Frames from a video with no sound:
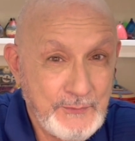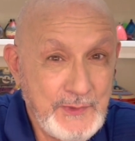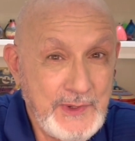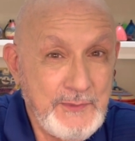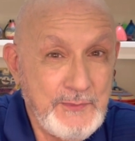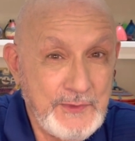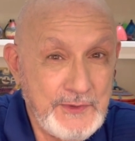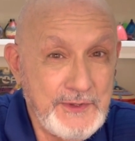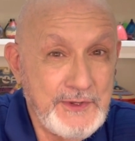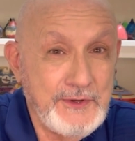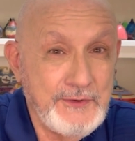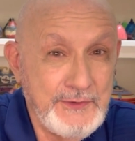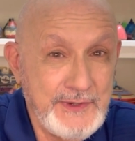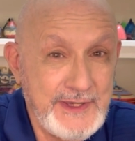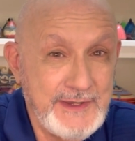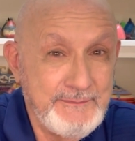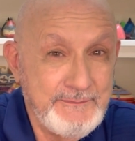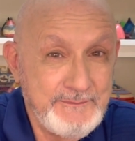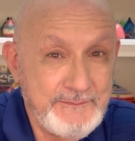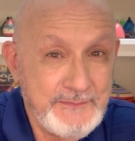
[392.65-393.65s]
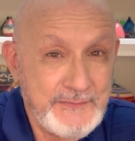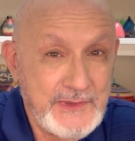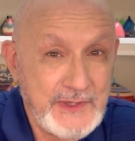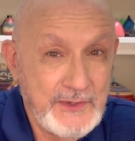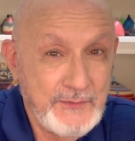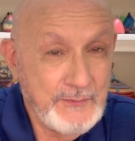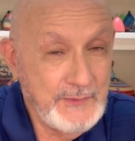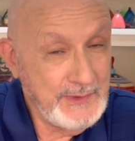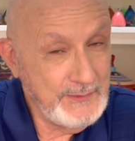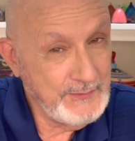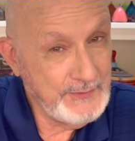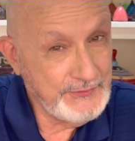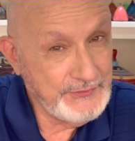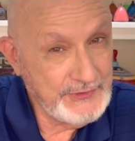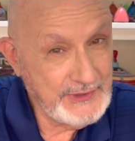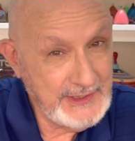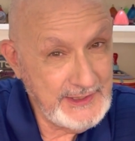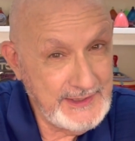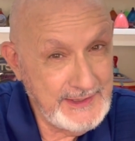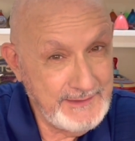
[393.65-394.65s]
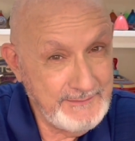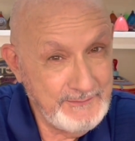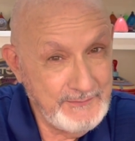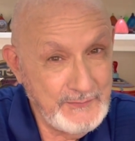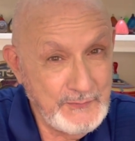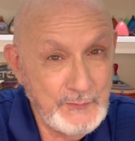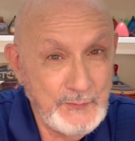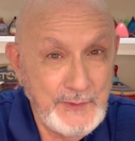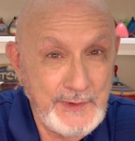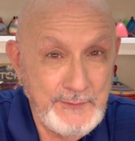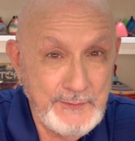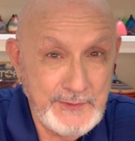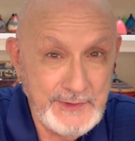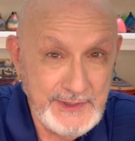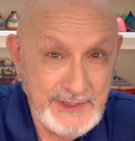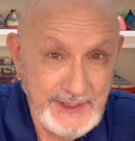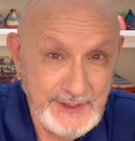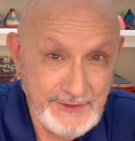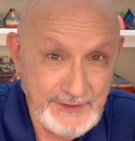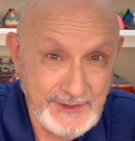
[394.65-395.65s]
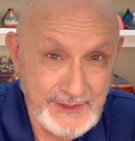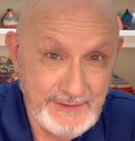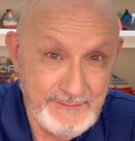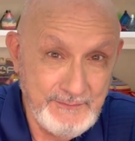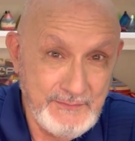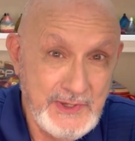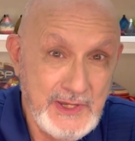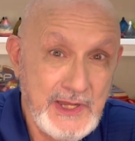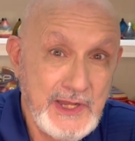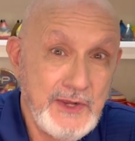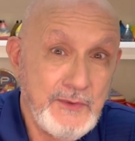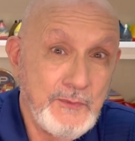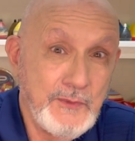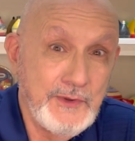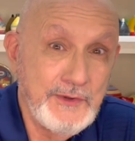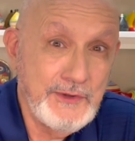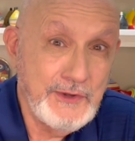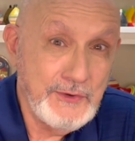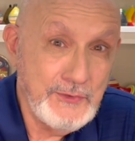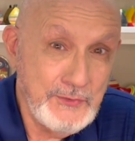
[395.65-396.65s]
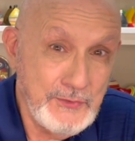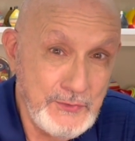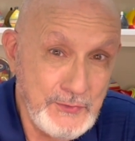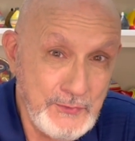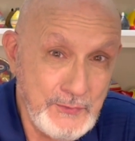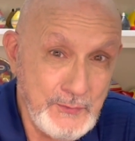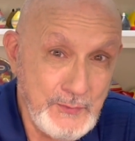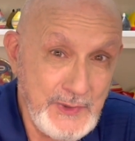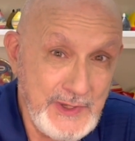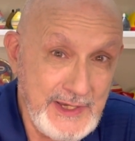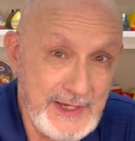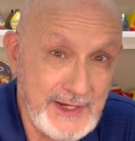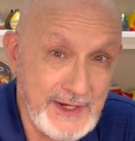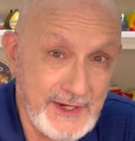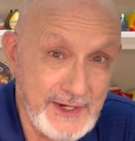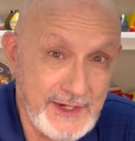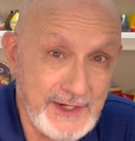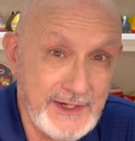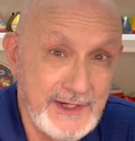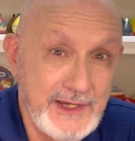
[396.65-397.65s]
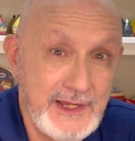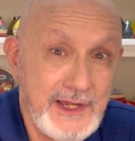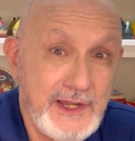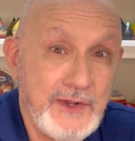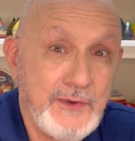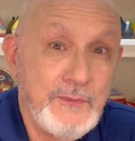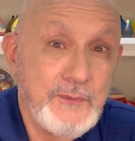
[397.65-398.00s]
we will know him, we will see him, we will hear him, we'll know who we are,